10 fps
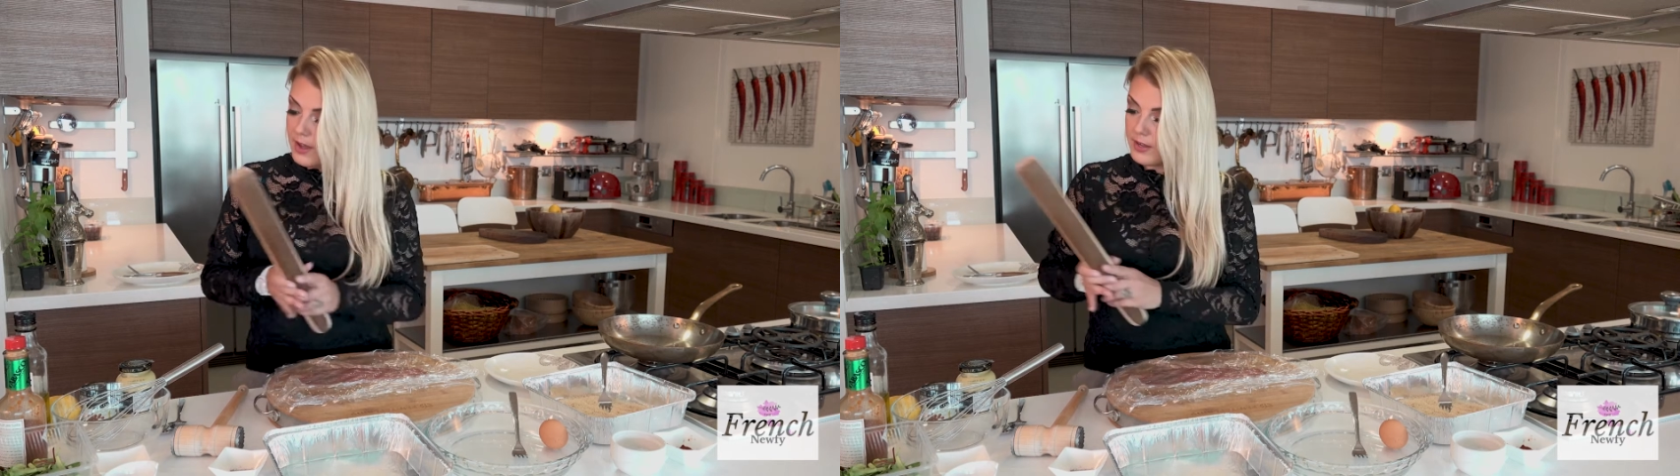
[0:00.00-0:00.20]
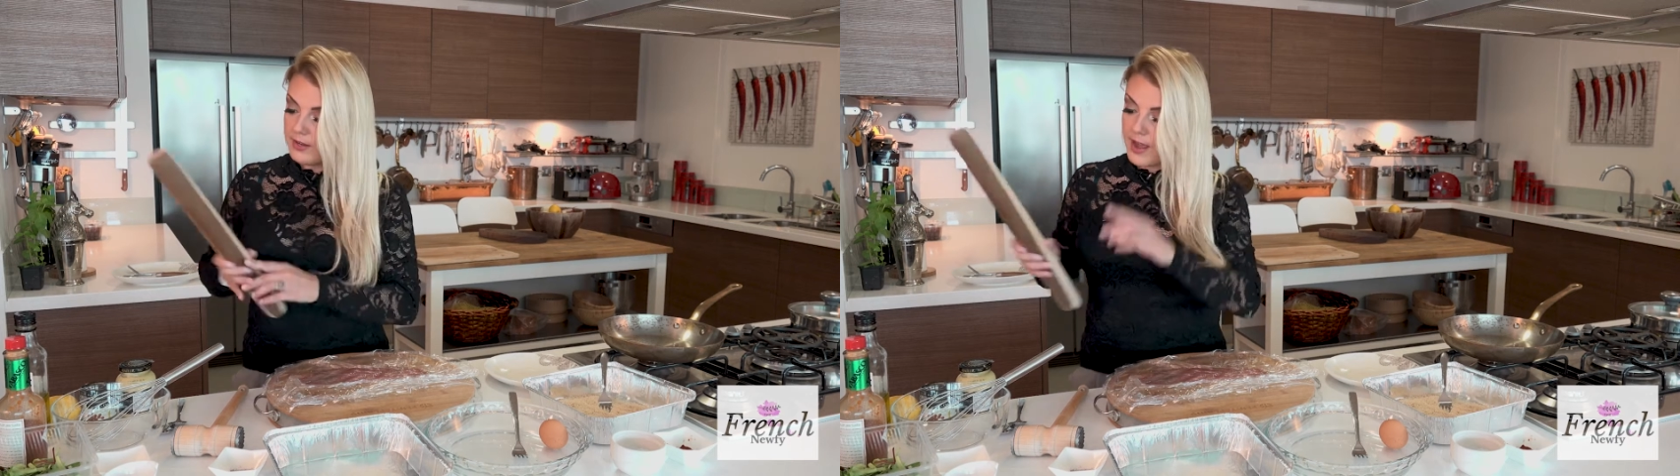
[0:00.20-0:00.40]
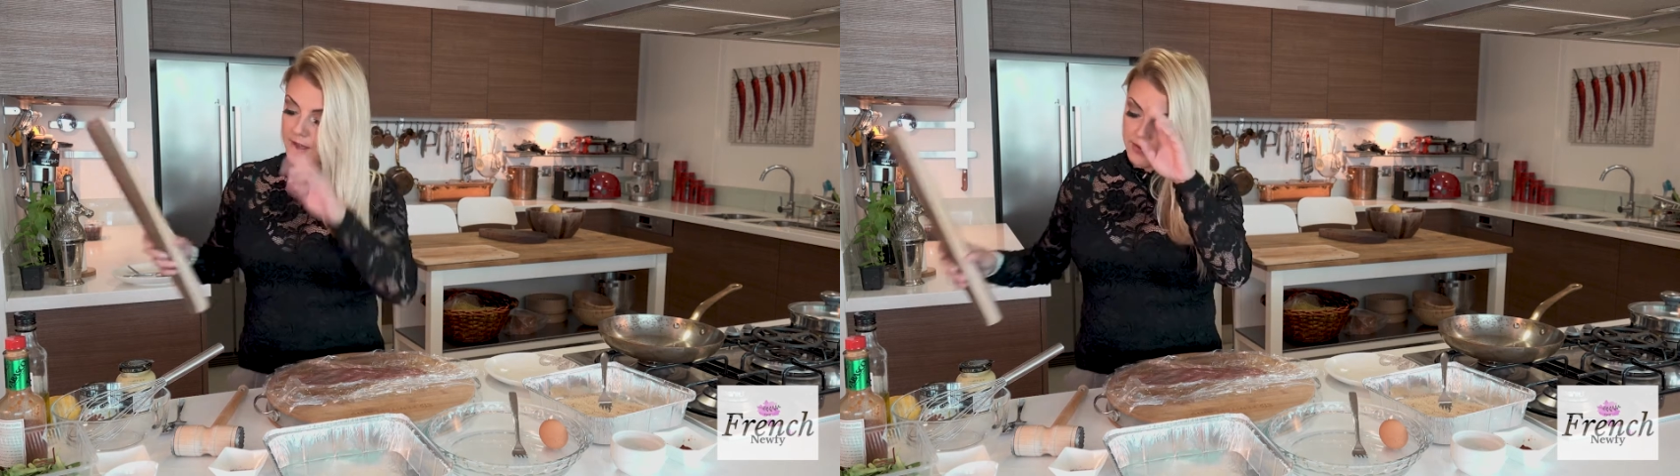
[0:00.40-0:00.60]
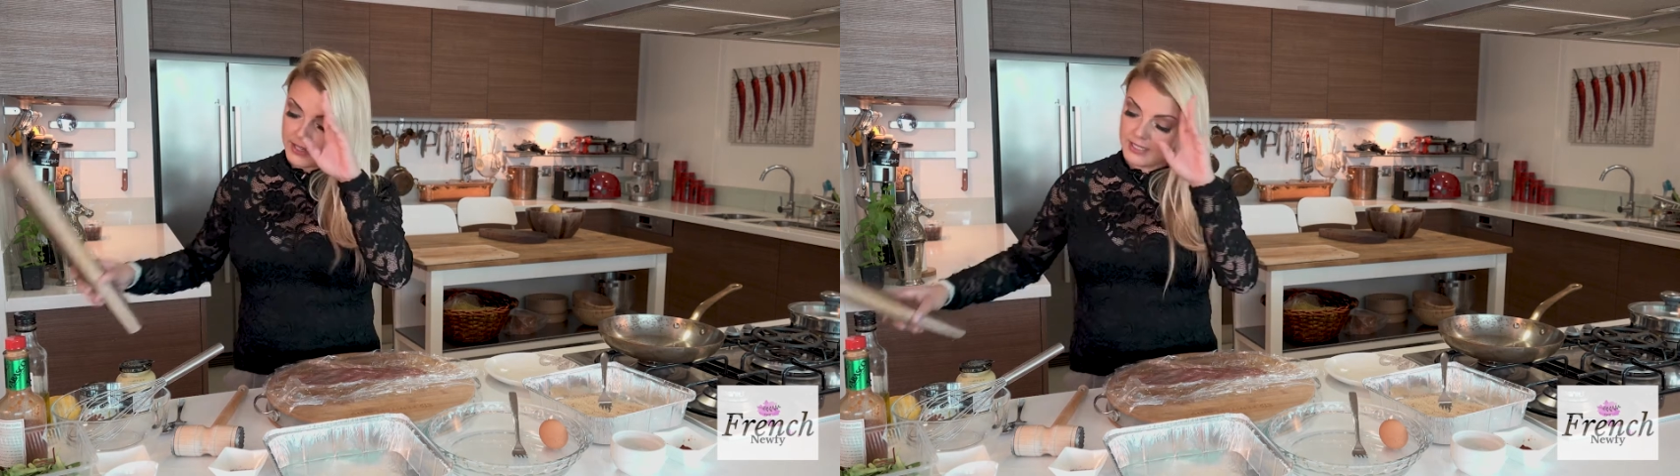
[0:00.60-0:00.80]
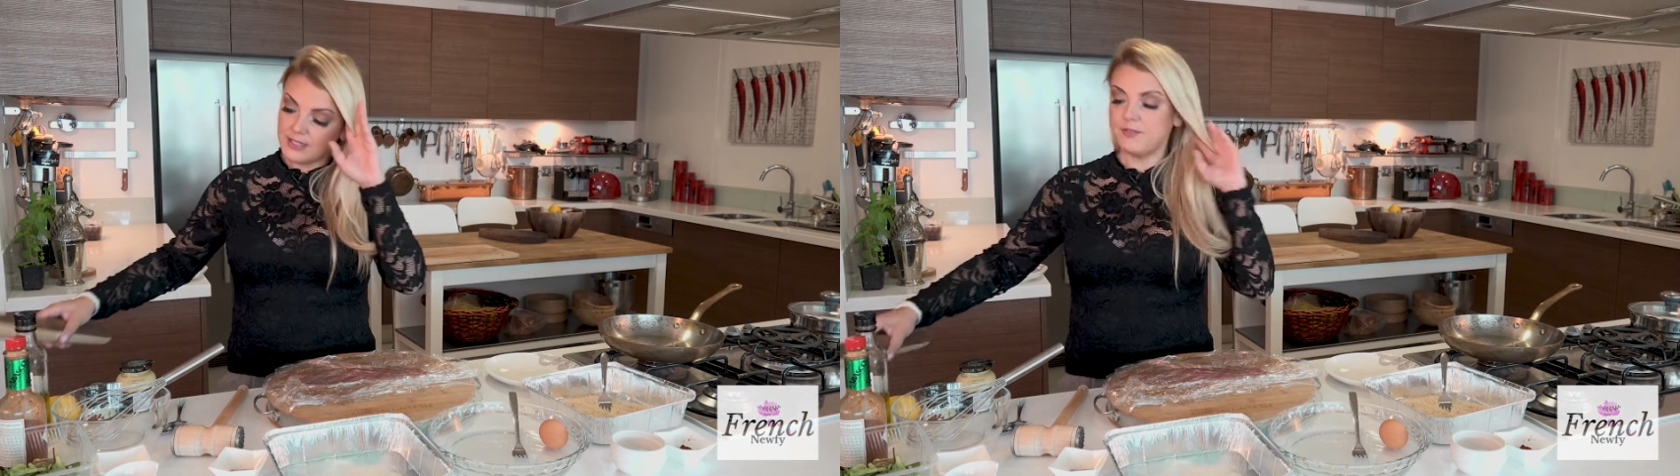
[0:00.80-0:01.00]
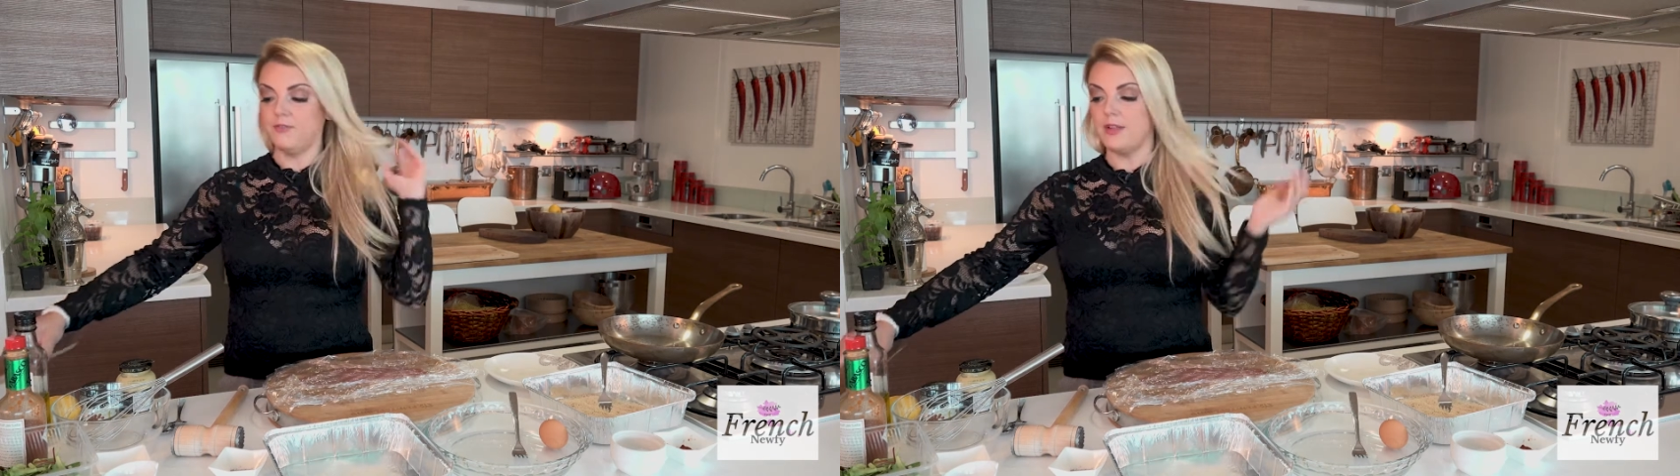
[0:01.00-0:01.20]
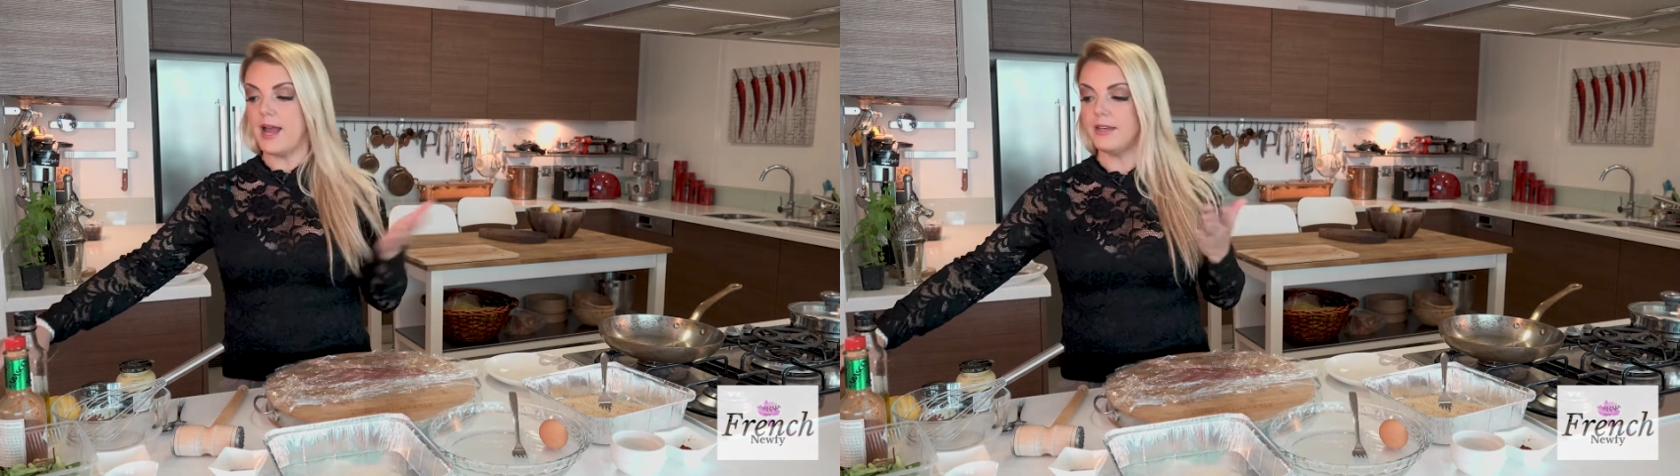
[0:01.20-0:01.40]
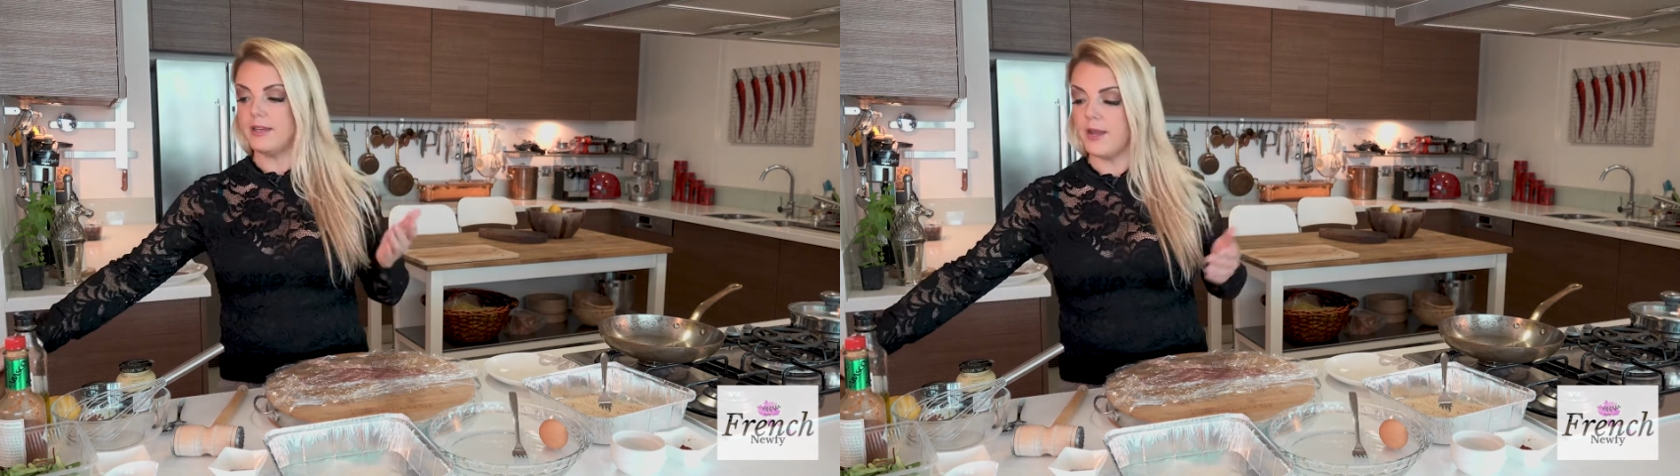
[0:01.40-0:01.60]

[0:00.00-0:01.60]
And now it's flattened